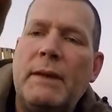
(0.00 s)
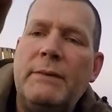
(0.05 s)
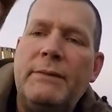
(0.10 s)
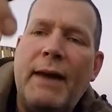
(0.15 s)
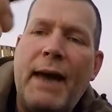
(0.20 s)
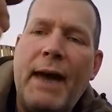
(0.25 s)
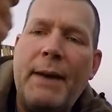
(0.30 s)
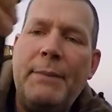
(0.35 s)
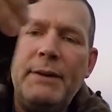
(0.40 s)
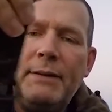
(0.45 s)

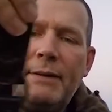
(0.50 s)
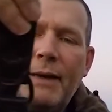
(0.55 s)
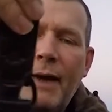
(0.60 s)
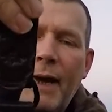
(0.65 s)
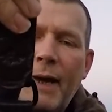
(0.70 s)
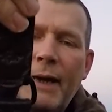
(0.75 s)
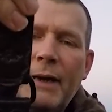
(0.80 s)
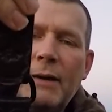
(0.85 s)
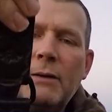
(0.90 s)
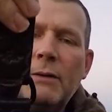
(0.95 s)
Tabby
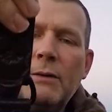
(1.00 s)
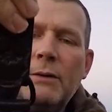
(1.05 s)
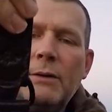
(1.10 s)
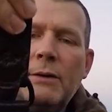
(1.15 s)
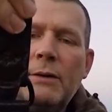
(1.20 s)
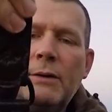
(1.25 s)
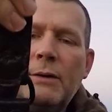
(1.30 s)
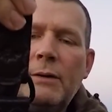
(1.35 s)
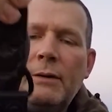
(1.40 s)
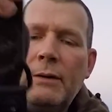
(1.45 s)

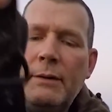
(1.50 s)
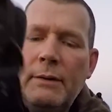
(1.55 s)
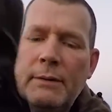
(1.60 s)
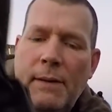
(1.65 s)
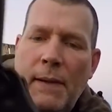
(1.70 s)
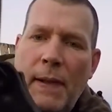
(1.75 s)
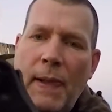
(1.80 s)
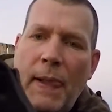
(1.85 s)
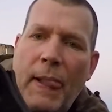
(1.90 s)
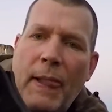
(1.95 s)
dangler.
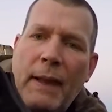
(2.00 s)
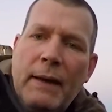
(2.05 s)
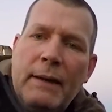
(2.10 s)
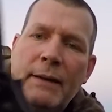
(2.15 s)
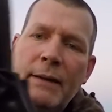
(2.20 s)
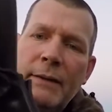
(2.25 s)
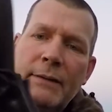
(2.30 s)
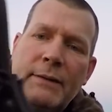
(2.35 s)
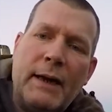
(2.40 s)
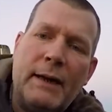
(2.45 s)

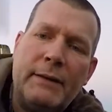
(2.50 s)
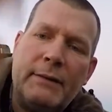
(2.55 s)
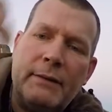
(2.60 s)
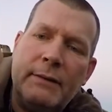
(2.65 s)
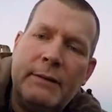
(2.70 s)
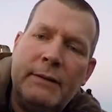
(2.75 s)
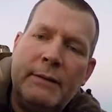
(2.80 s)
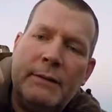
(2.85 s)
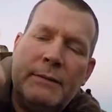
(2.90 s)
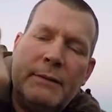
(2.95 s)
Got
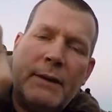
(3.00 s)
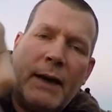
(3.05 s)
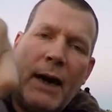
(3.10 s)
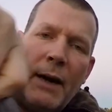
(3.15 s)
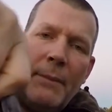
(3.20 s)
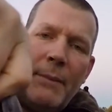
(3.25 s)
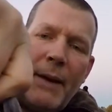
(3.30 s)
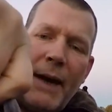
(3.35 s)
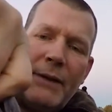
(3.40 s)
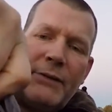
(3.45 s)
the
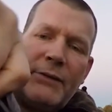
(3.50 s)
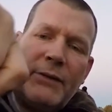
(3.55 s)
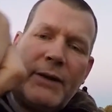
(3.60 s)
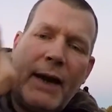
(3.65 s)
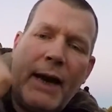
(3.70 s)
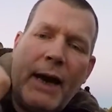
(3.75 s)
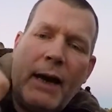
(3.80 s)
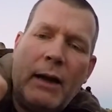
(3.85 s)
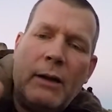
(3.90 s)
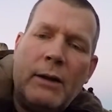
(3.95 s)
combat
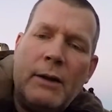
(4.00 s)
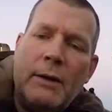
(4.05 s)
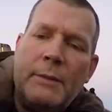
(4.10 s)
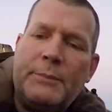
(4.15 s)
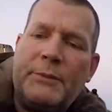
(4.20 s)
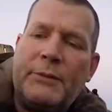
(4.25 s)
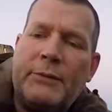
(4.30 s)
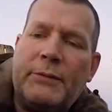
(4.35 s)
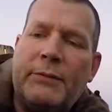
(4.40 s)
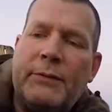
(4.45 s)

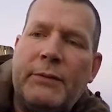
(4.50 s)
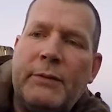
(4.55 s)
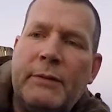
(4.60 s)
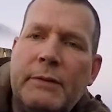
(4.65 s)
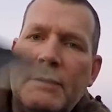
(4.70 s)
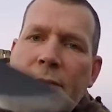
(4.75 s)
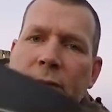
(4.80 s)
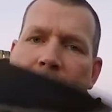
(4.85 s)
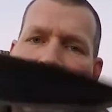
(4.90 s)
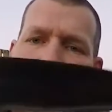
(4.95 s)
scallops.
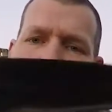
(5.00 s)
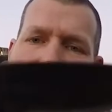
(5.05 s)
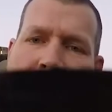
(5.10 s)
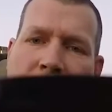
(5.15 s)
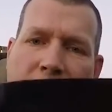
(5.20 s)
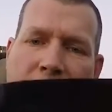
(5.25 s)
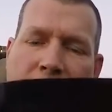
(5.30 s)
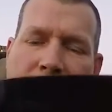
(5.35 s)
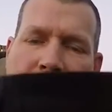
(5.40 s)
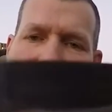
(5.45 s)

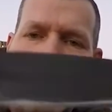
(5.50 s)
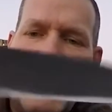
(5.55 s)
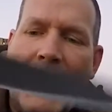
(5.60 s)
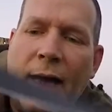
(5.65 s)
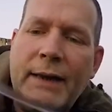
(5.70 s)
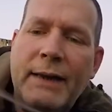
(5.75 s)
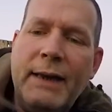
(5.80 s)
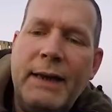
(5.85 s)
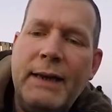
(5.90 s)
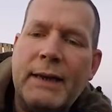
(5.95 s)
It does
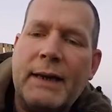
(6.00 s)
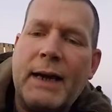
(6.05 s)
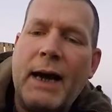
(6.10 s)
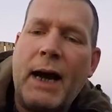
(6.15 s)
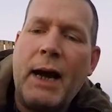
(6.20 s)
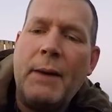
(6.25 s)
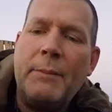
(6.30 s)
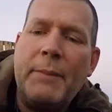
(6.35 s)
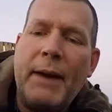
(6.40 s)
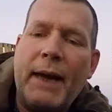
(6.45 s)
not need a
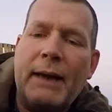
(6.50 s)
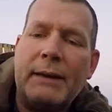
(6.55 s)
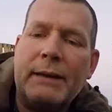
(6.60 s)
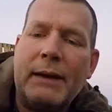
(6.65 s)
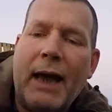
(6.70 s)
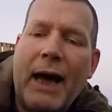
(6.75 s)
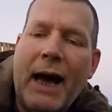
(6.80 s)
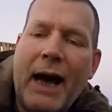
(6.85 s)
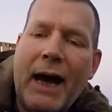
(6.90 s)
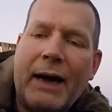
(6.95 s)
combat
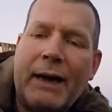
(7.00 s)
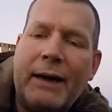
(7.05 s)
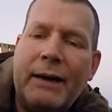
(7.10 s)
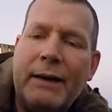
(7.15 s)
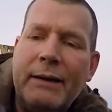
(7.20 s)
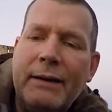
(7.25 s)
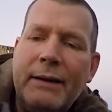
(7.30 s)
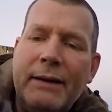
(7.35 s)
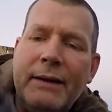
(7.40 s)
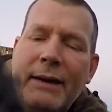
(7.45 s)
lock.
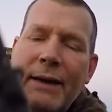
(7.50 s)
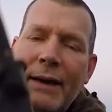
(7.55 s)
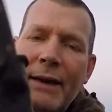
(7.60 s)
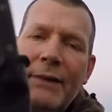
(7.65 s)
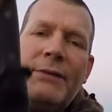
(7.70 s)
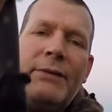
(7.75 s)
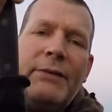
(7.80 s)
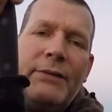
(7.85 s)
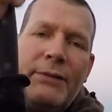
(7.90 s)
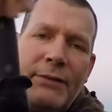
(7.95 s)

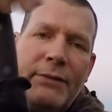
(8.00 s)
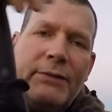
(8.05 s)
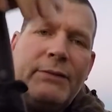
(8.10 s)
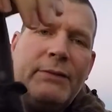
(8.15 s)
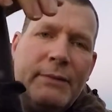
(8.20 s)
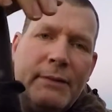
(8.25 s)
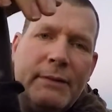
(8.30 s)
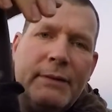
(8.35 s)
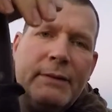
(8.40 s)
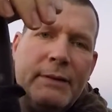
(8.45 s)
It's
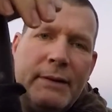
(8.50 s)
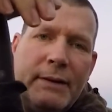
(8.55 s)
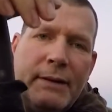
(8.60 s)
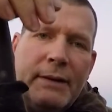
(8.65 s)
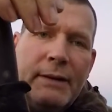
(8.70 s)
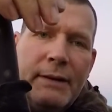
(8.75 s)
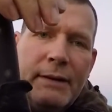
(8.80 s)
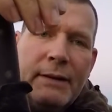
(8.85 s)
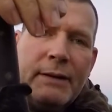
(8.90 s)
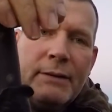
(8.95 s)

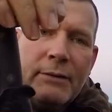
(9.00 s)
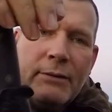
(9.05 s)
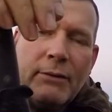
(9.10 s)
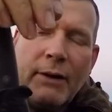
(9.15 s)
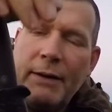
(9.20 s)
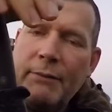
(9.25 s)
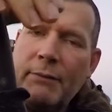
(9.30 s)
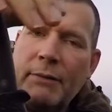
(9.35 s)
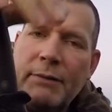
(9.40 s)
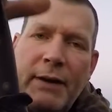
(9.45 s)

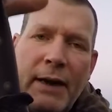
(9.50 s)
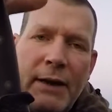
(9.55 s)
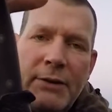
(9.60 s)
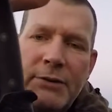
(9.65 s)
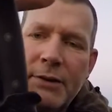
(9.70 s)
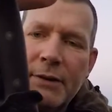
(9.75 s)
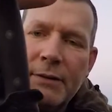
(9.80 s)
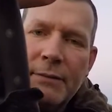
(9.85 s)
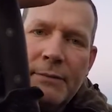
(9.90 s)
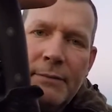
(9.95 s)
Great
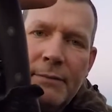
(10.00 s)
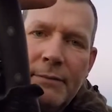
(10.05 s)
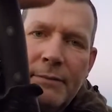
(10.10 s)
retention.